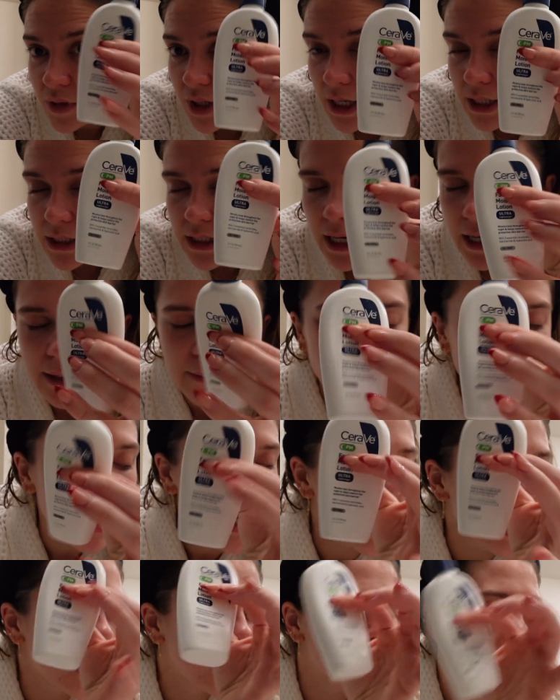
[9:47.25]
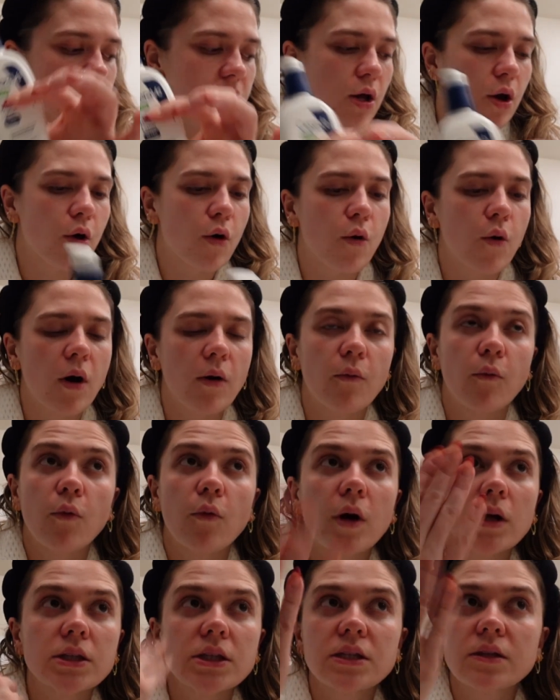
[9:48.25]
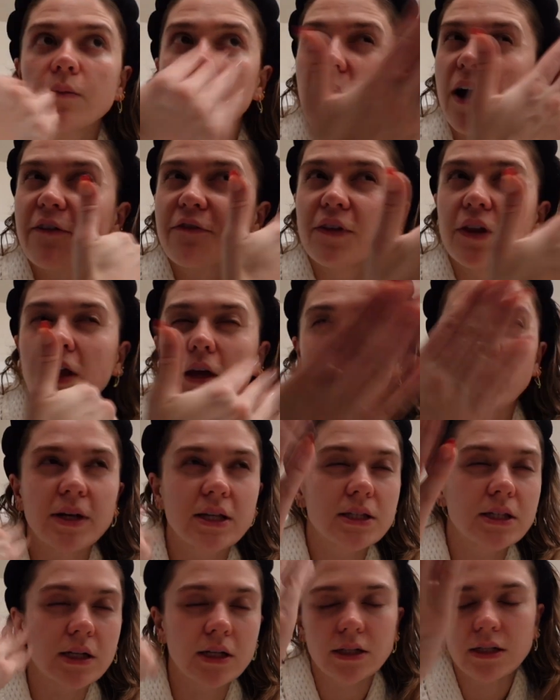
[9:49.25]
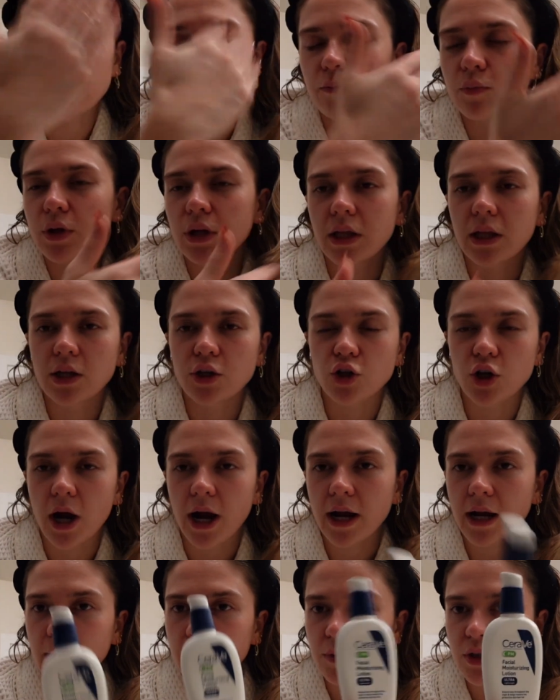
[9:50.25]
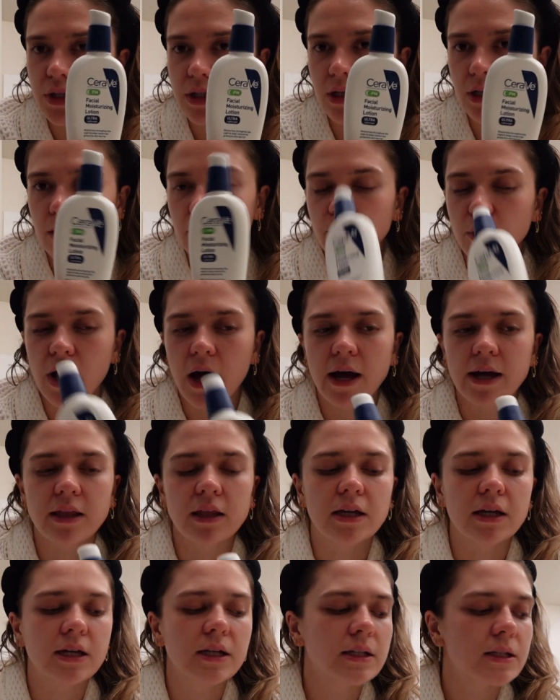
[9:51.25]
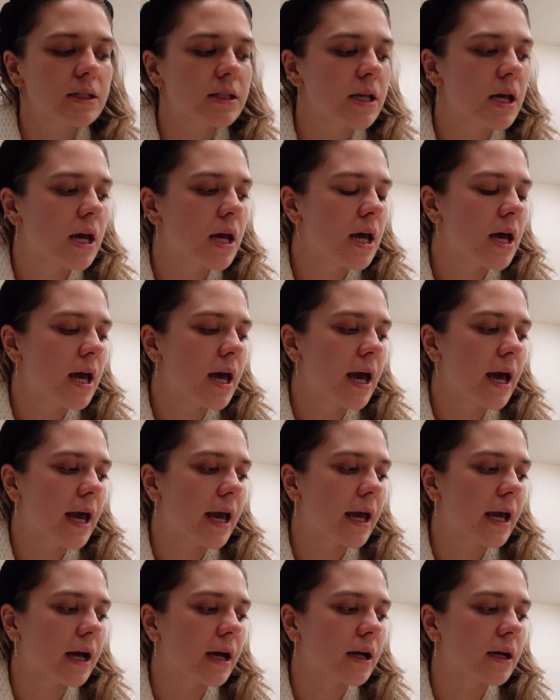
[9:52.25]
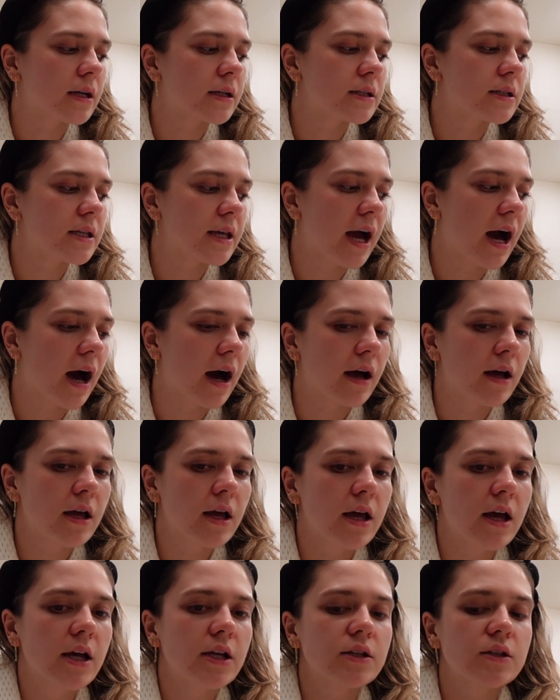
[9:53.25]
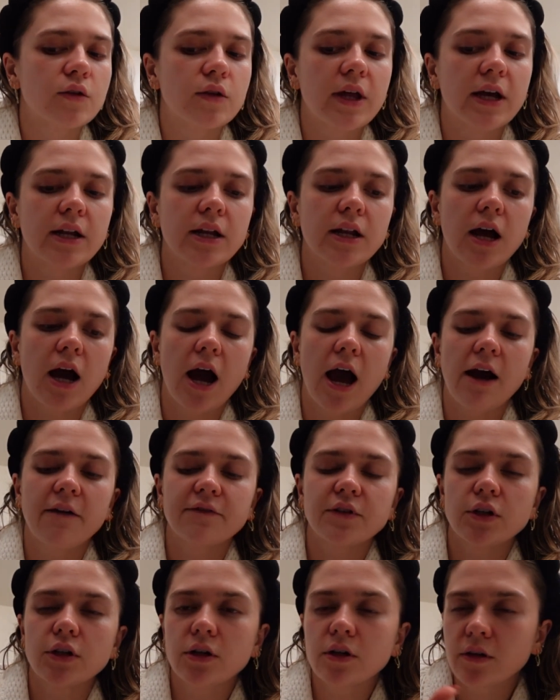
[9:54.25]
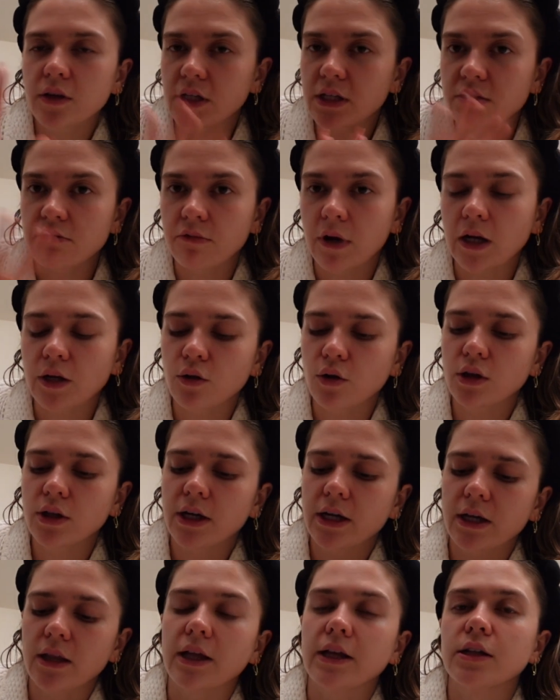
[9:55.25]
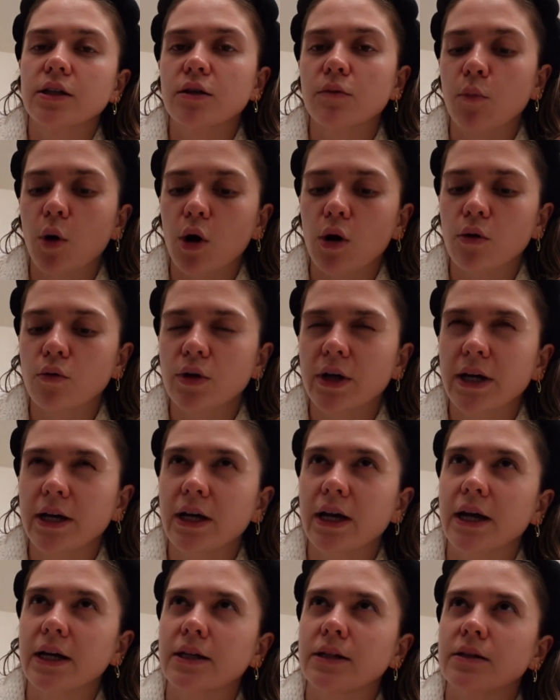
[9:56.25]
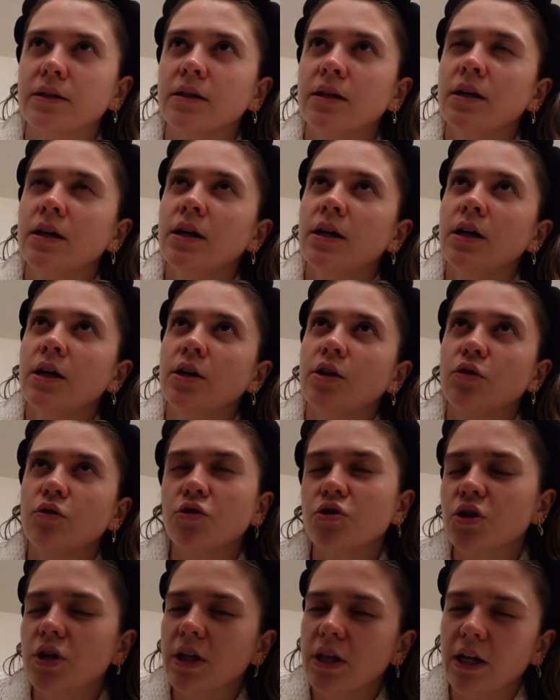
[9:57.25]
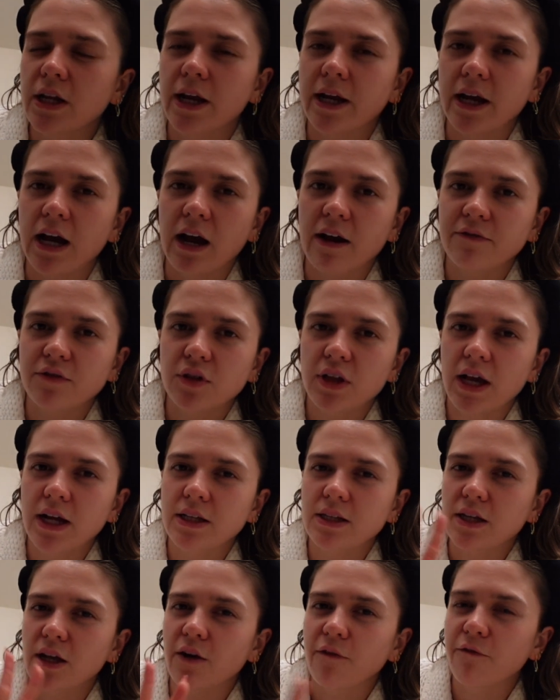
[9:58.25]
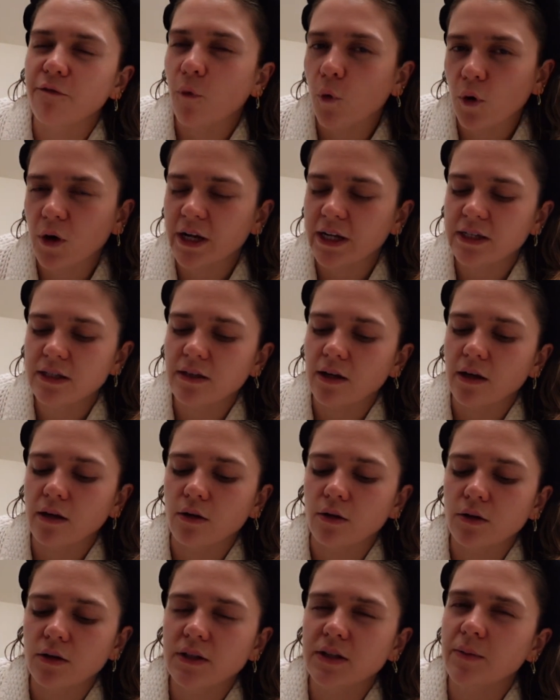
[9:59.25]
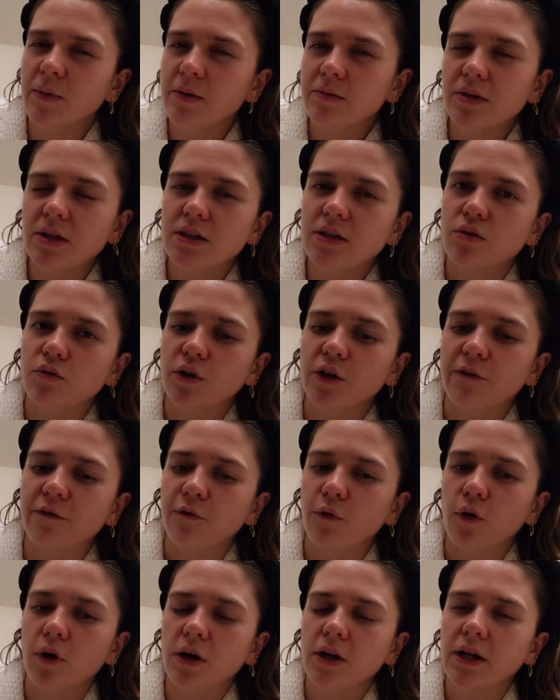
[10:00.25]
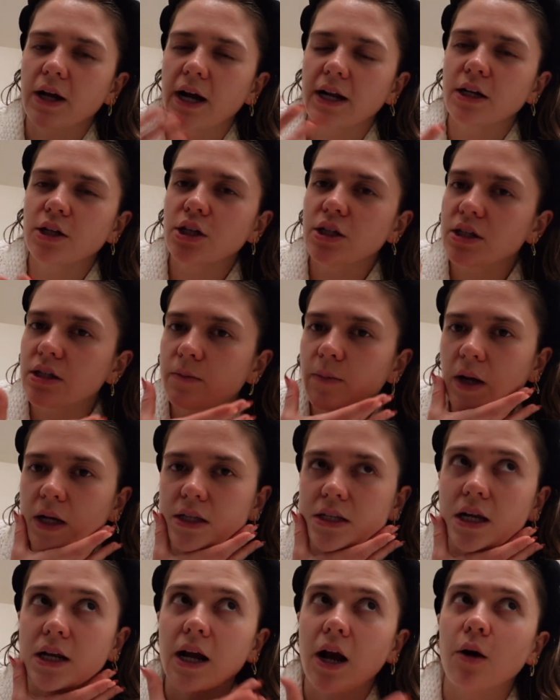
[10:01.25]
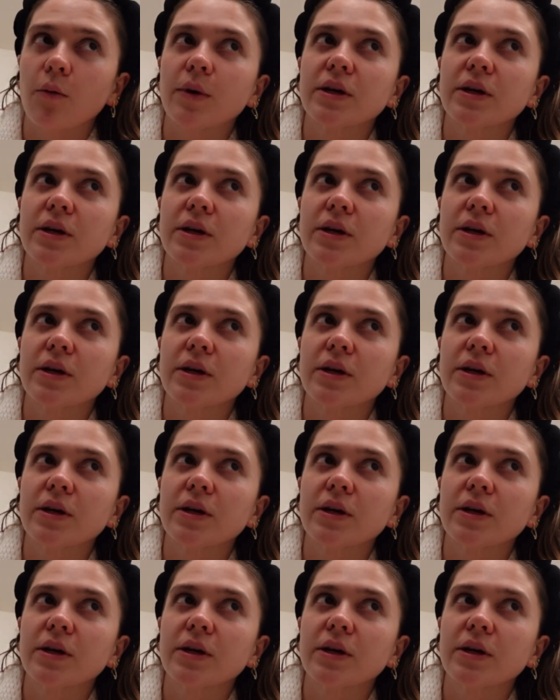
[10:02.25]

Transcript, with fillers: nighttime. So once I feel like my skin is completely dry, I'm just gonna apply this. And yeah, so then after this retinol night, like tomorrow night, and usually the night after that, it's like a 4-day cycle. Sometimes it's 3 to 4. It kind of just depends on how